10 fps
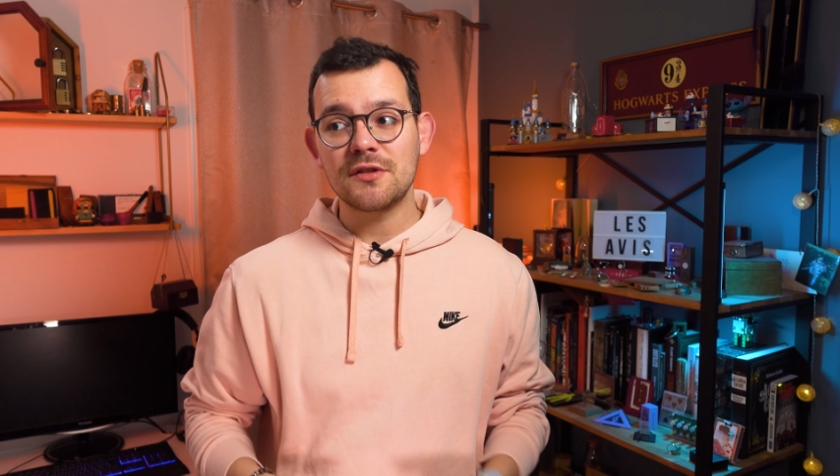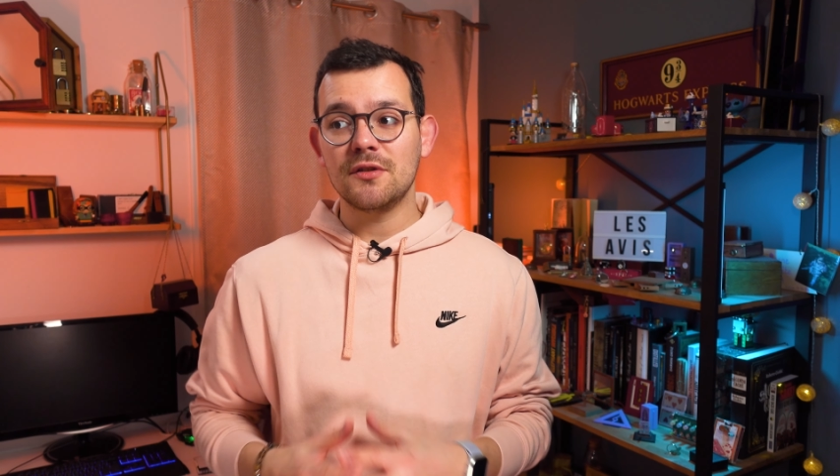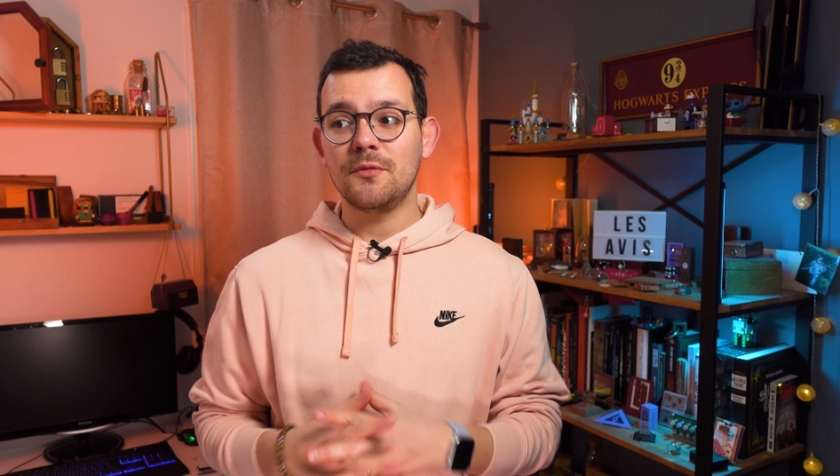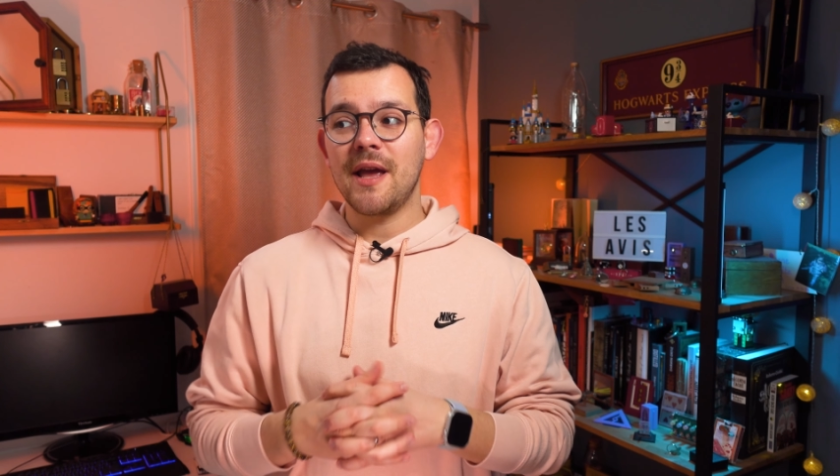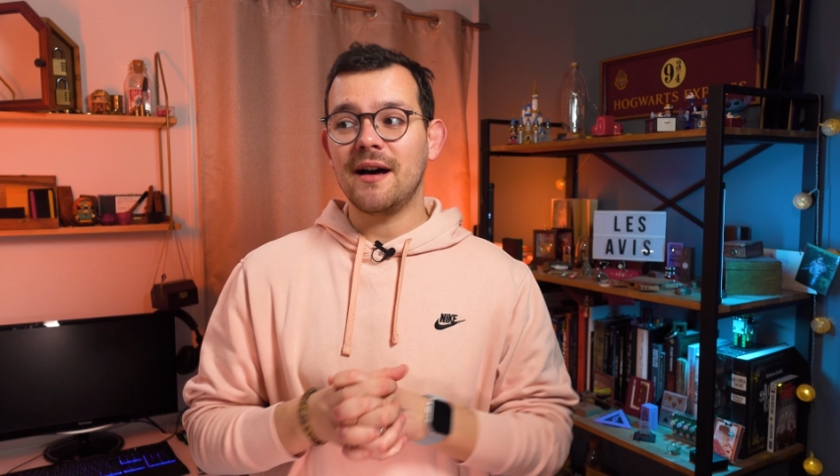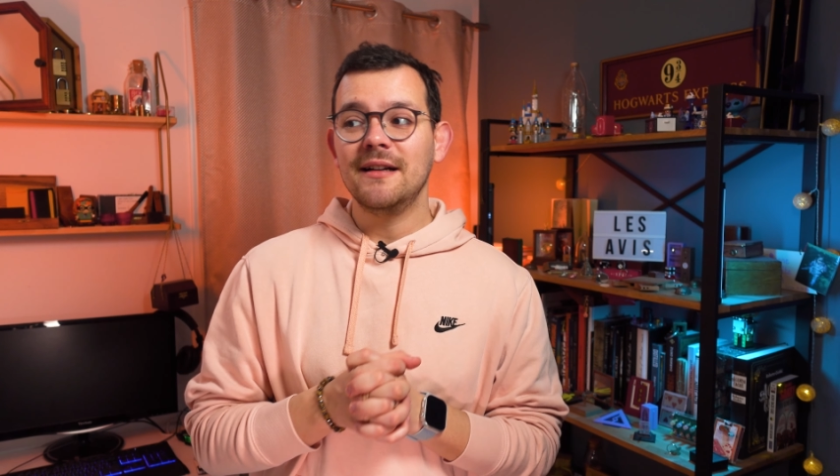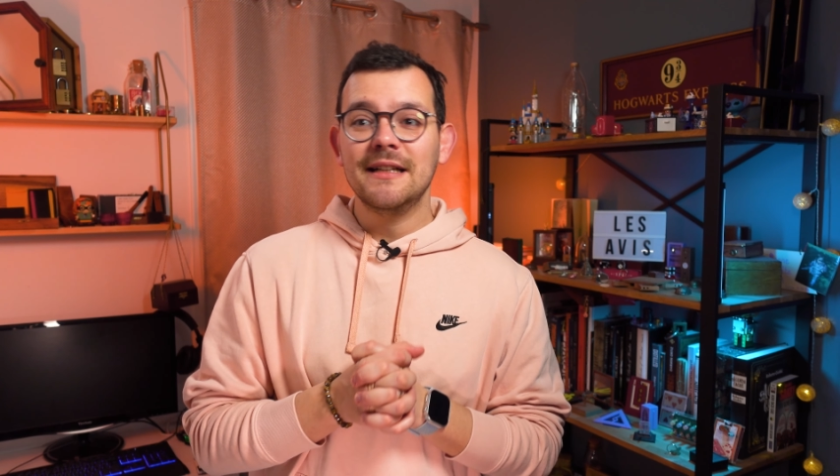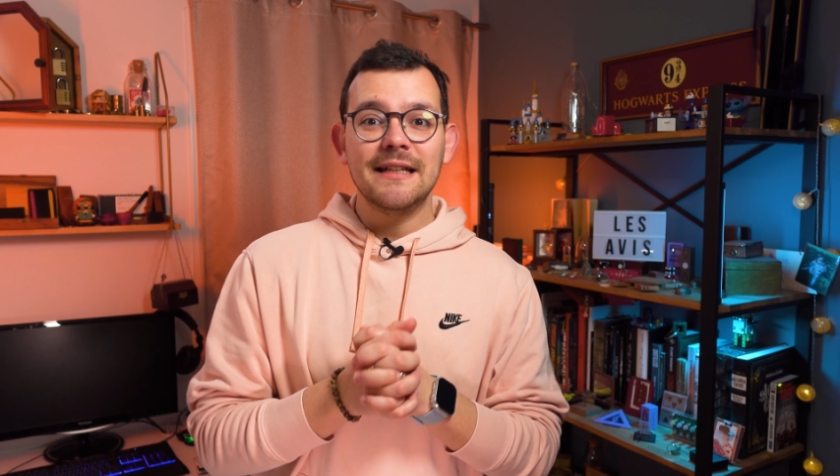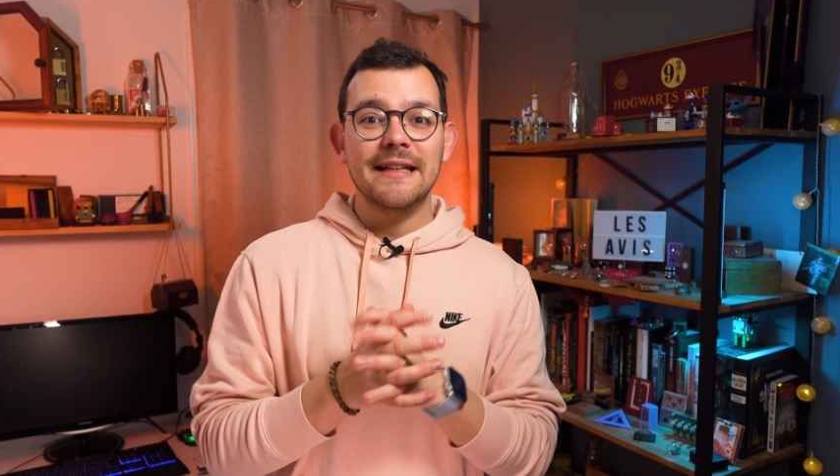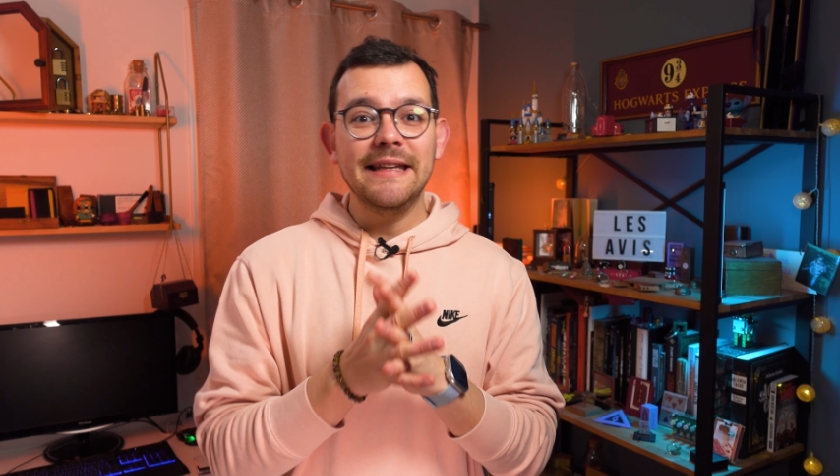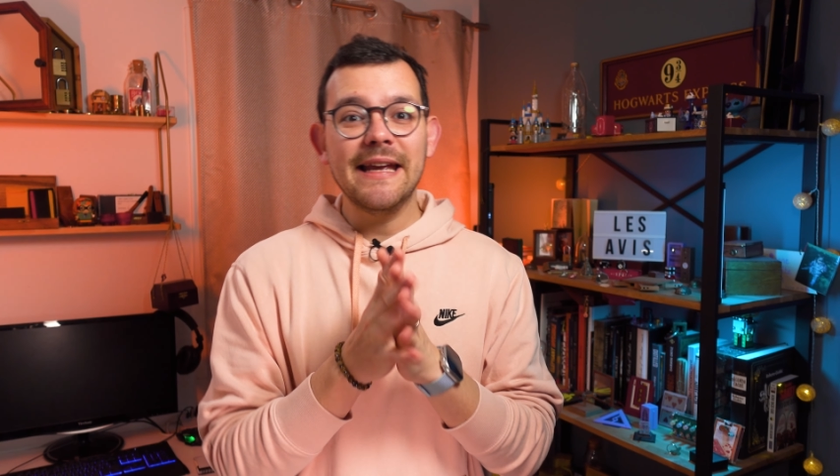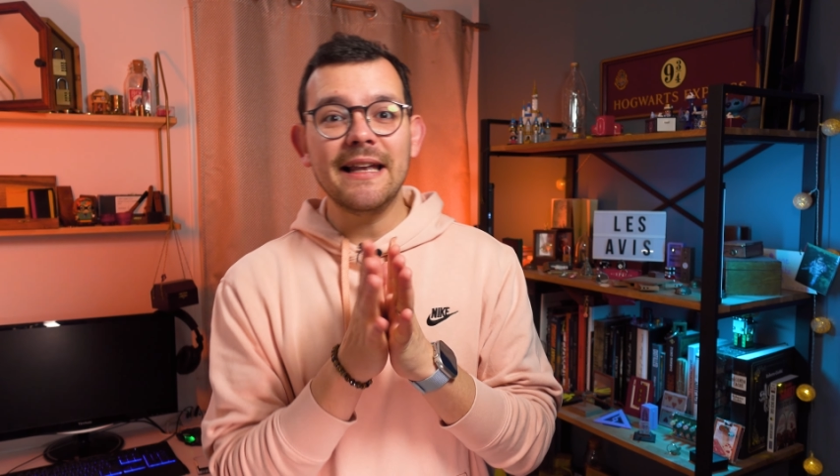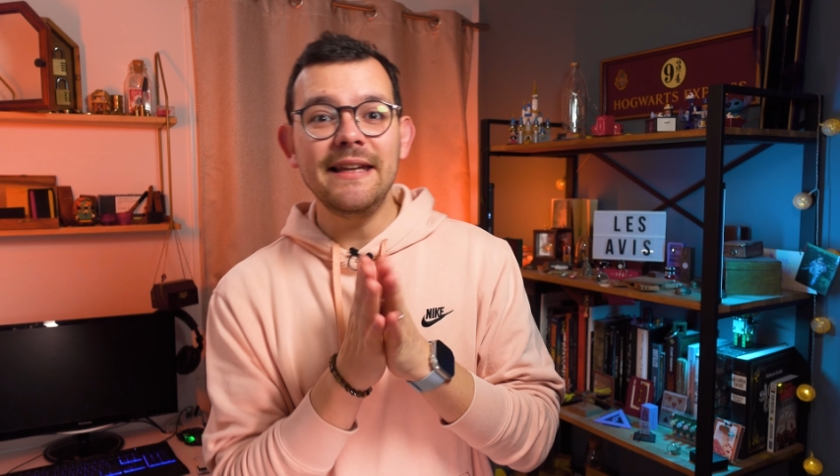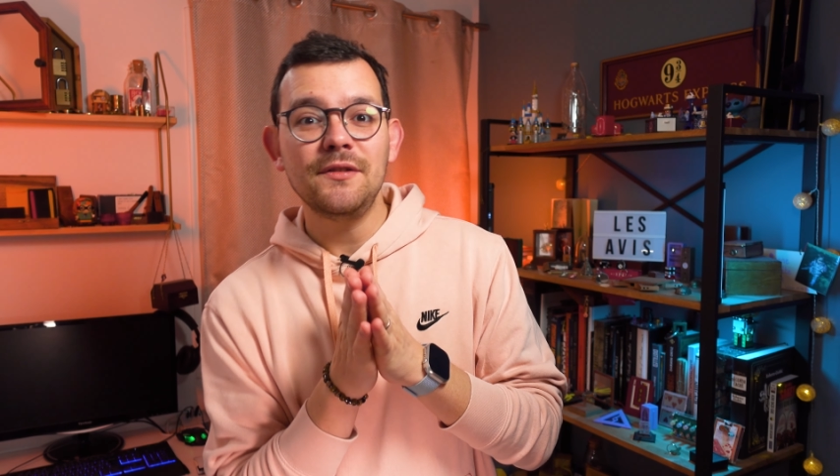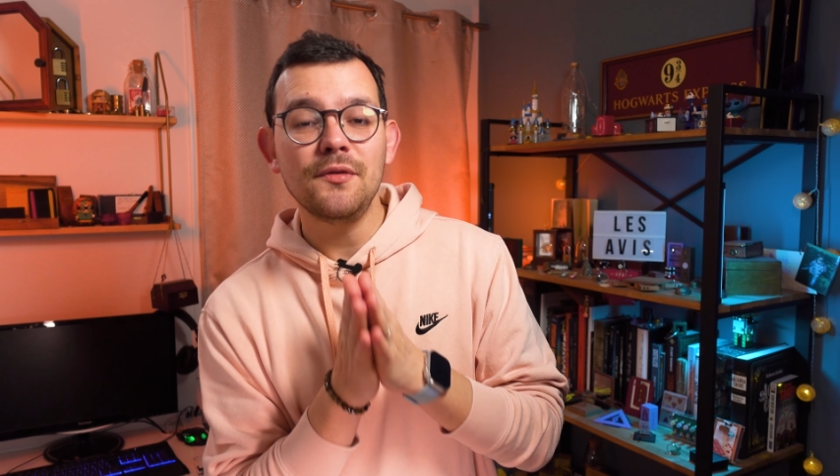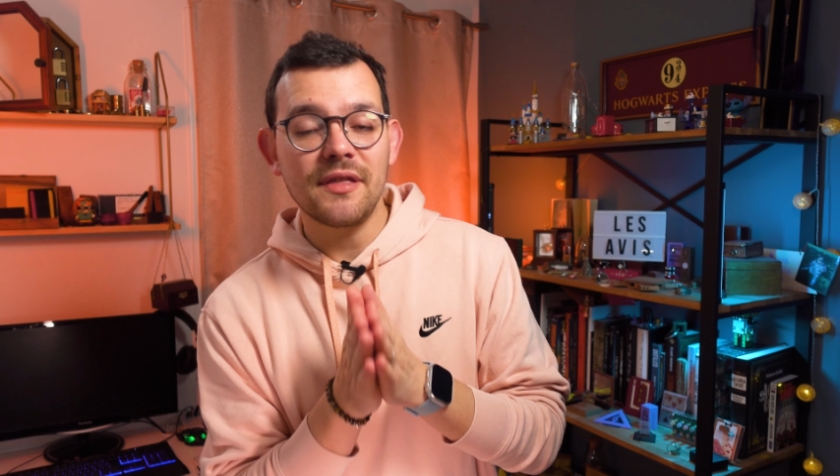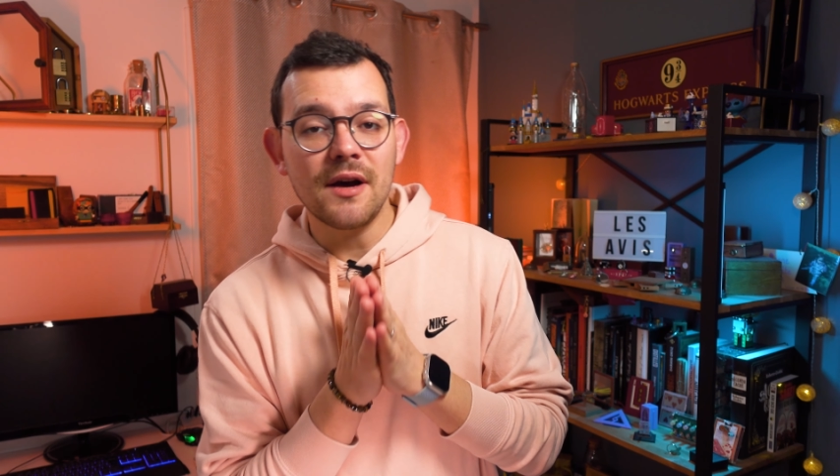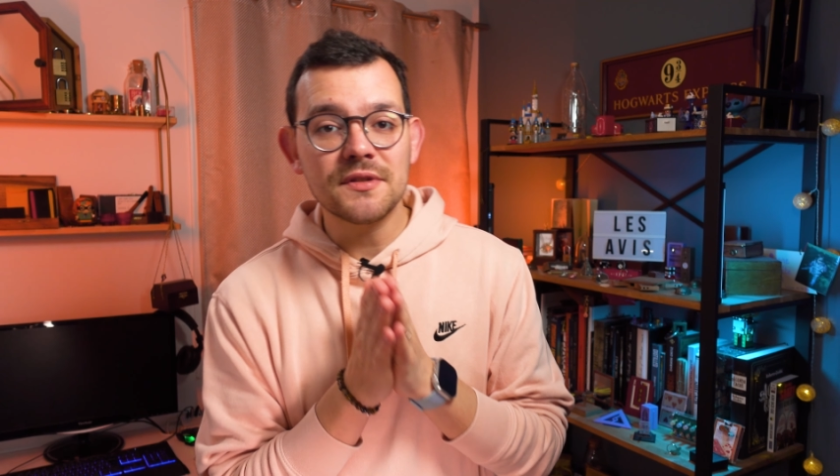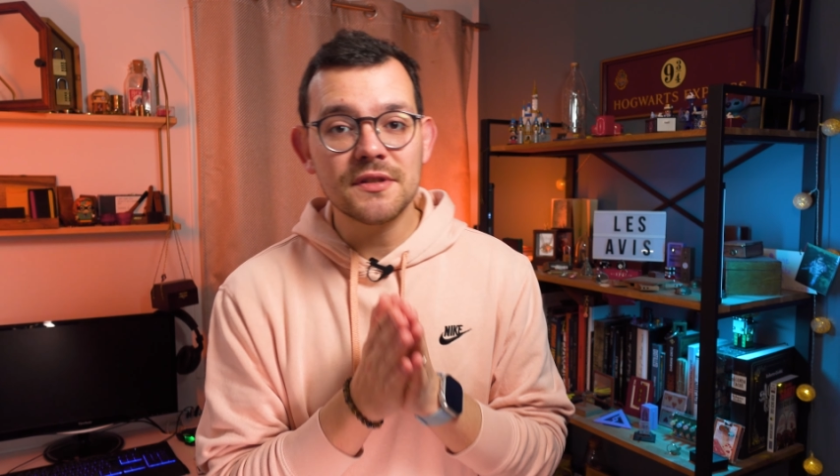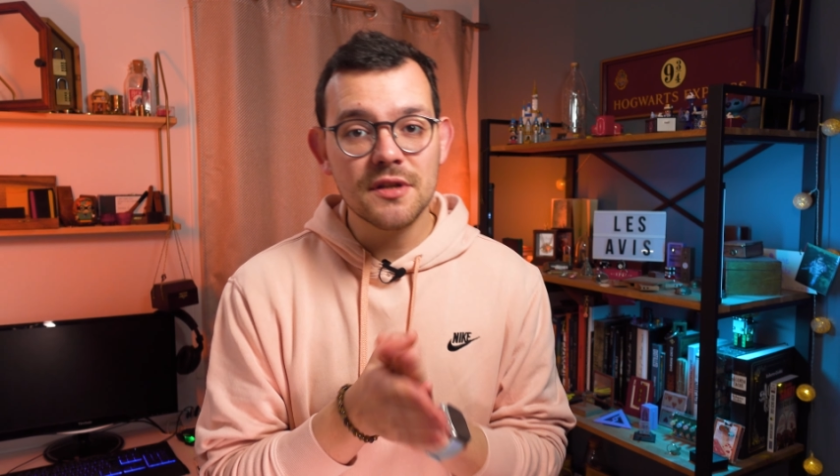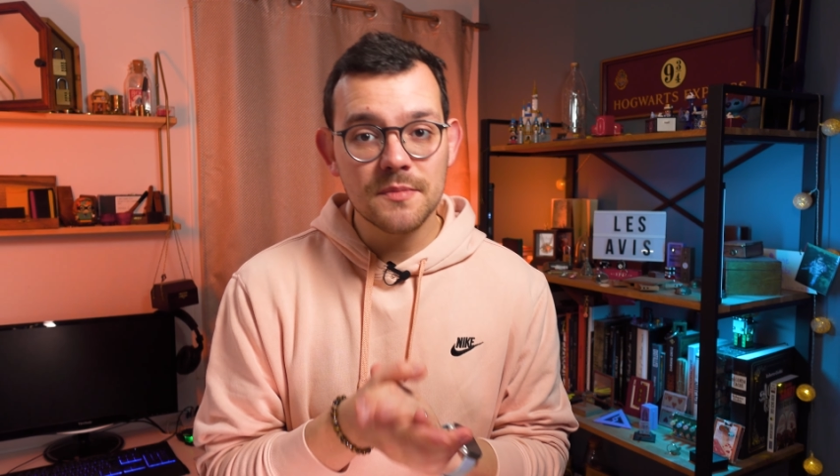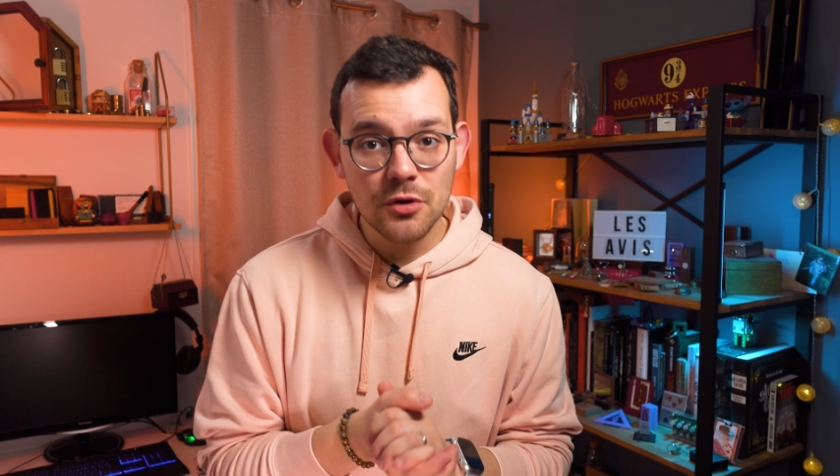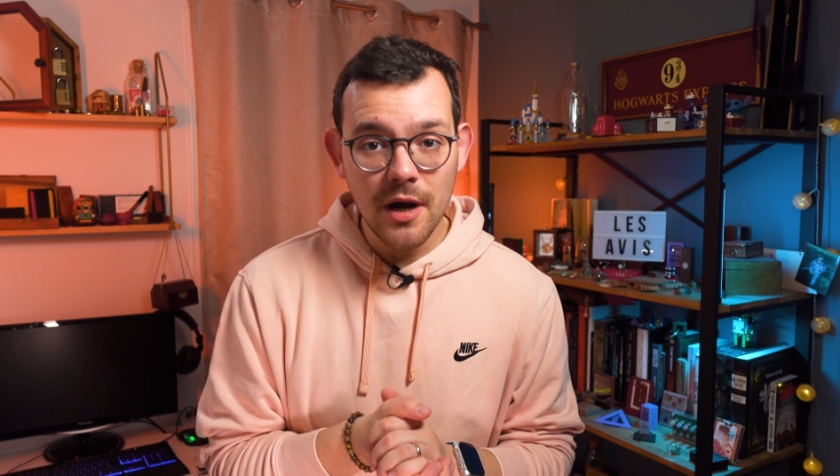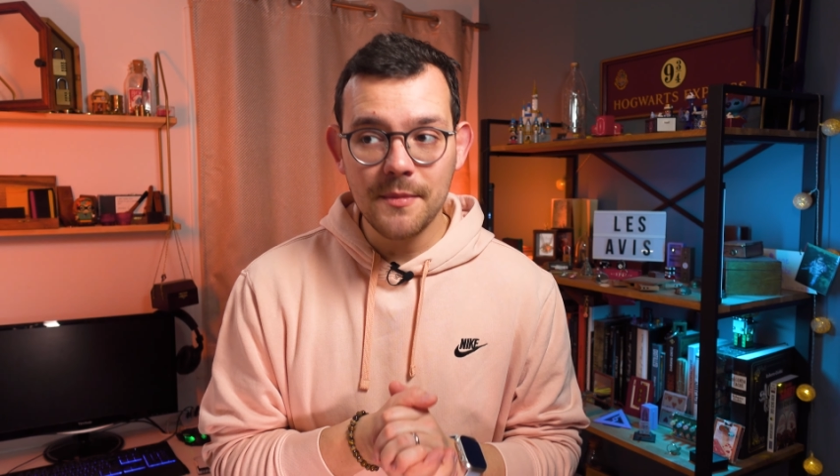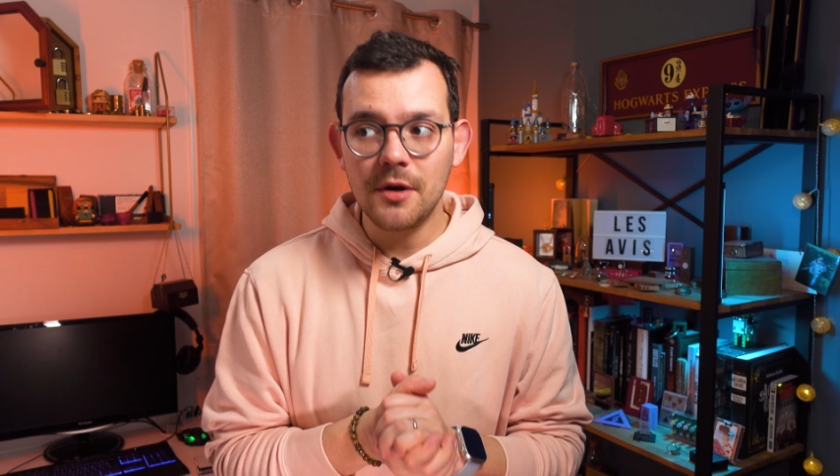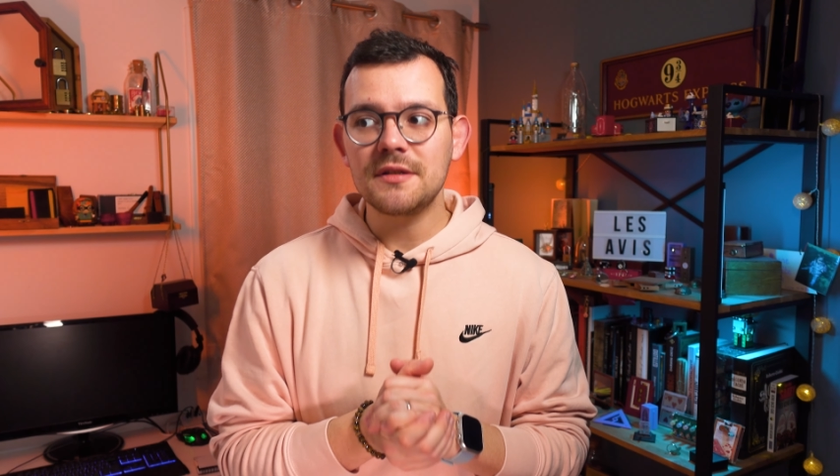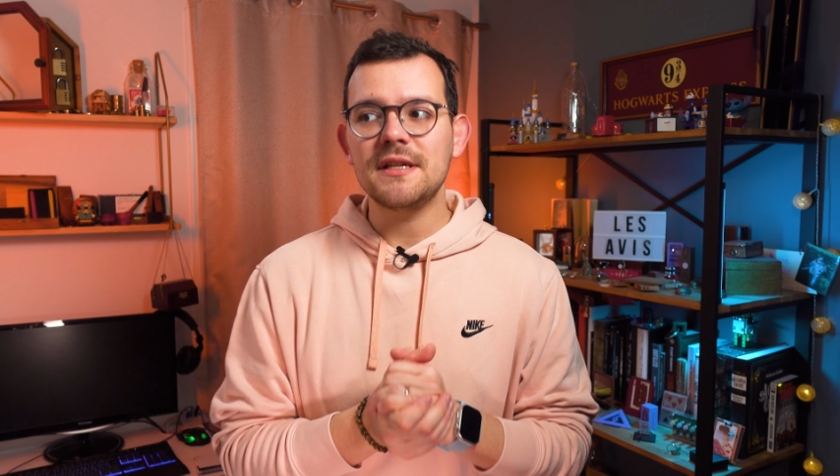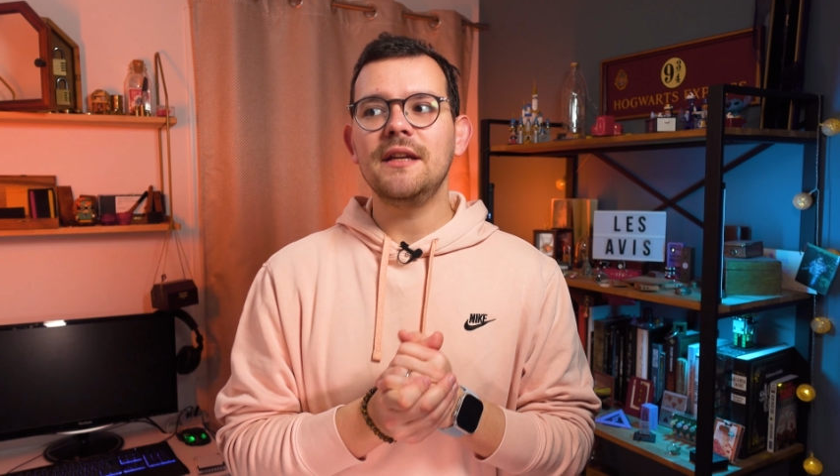So we are nearly 2,000 subscribers.